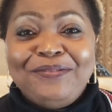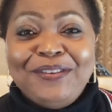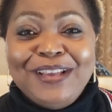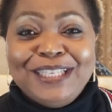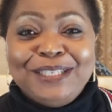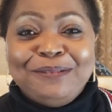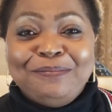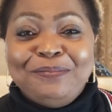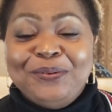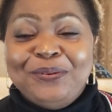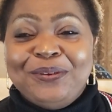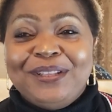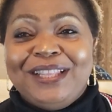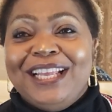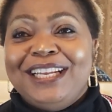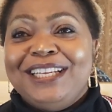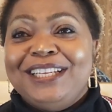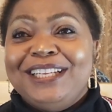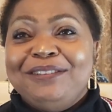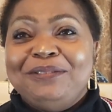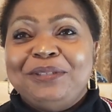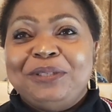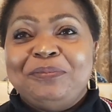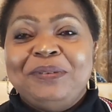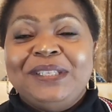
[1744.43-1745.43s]
Facebook that
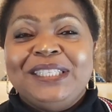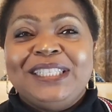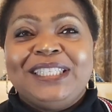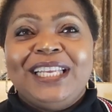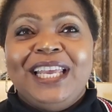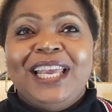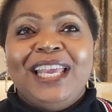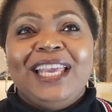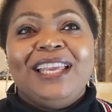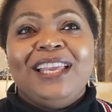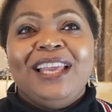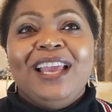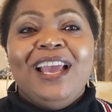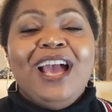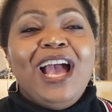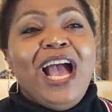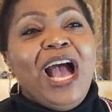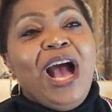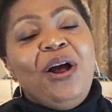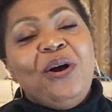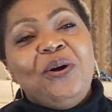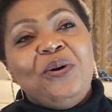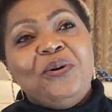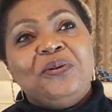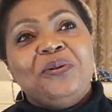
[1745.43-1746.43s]
it's been saying,
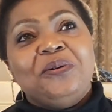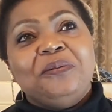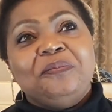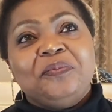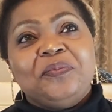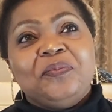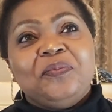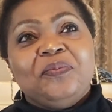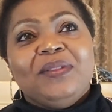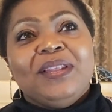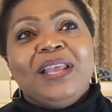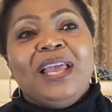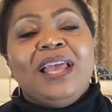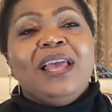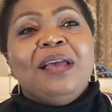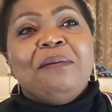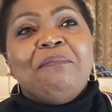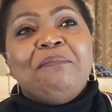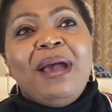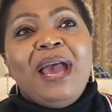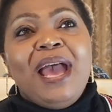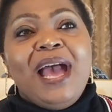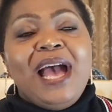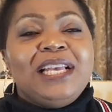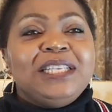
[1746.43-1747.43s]
oh,
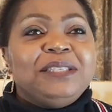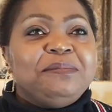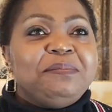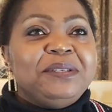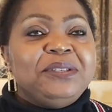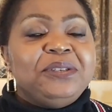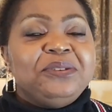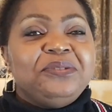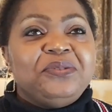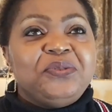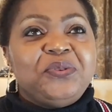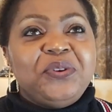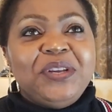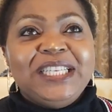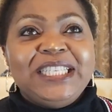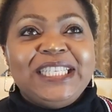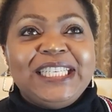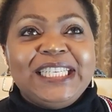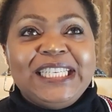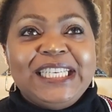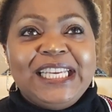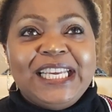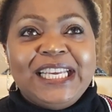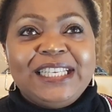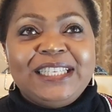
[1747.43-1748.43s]
my husband of 20
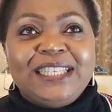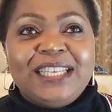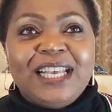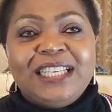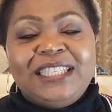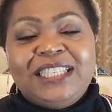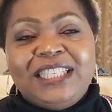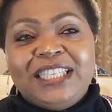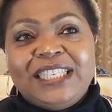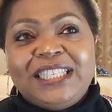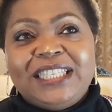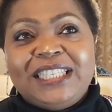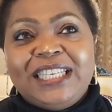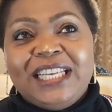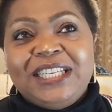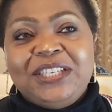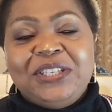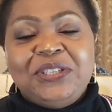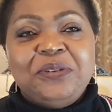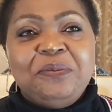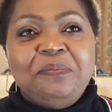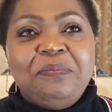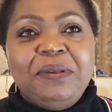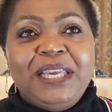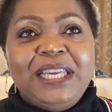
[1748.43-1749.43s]
years has just said
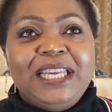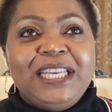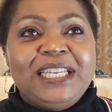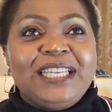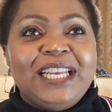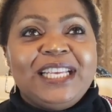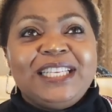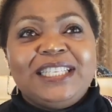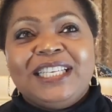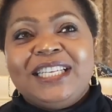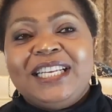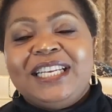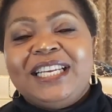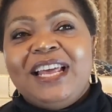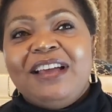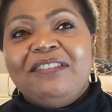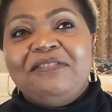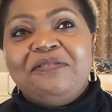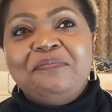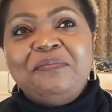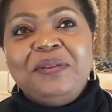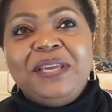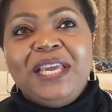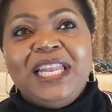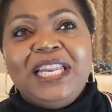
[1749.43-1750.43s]
to me he doesn't
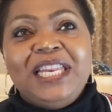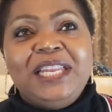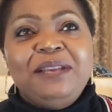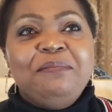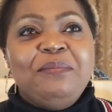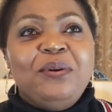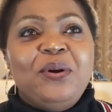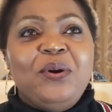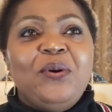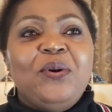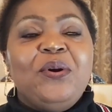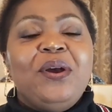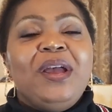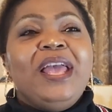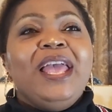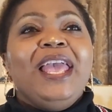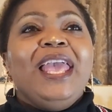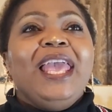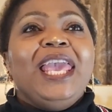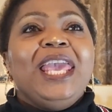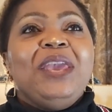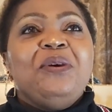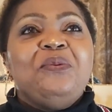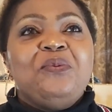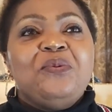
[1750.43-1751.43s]
love me anymore.
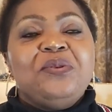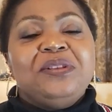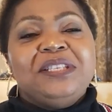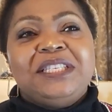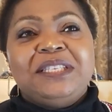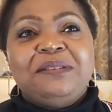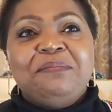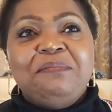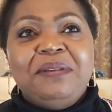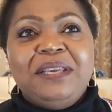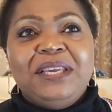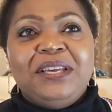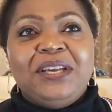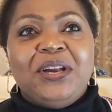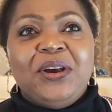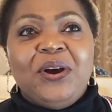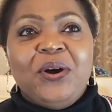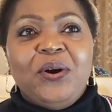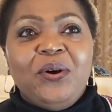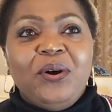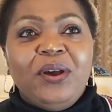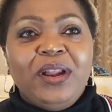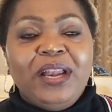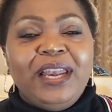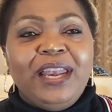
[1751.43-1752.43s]
He wants me
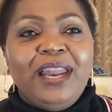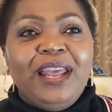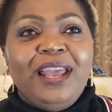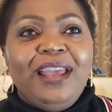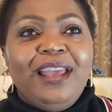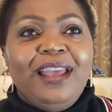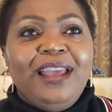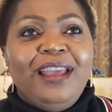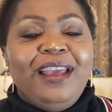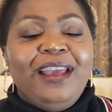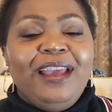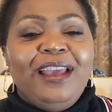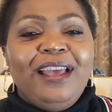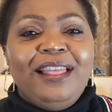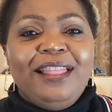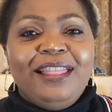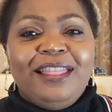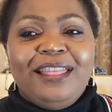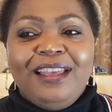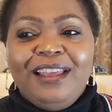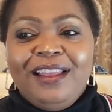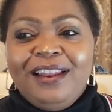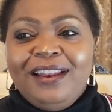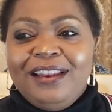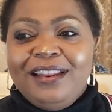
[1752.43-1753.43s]
gone. And
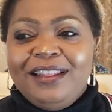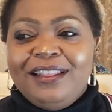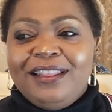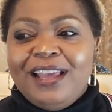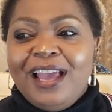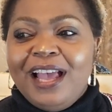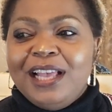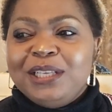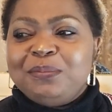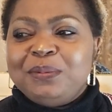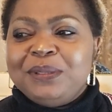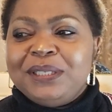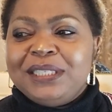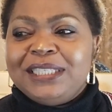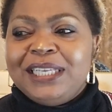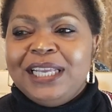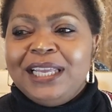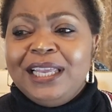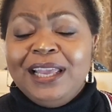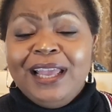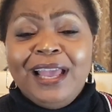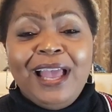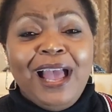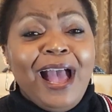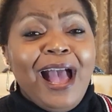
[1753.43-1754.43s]
then the husband is saying,
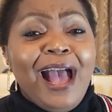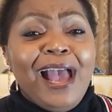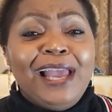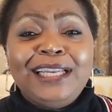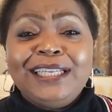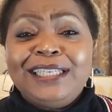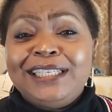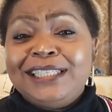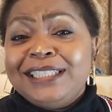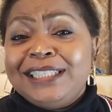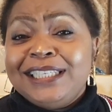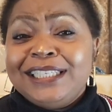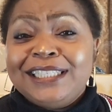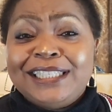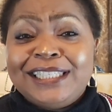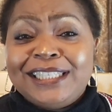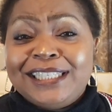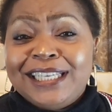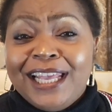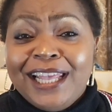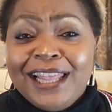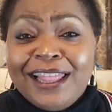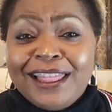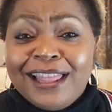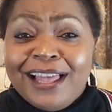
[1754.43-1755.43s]
I didn't
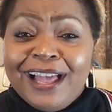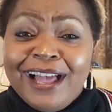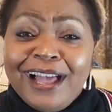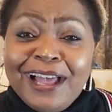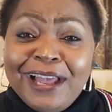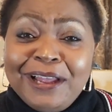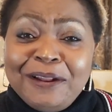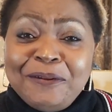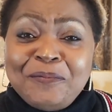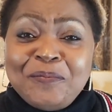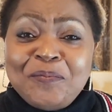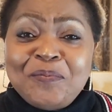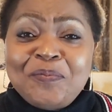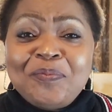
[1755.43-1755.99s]
say that.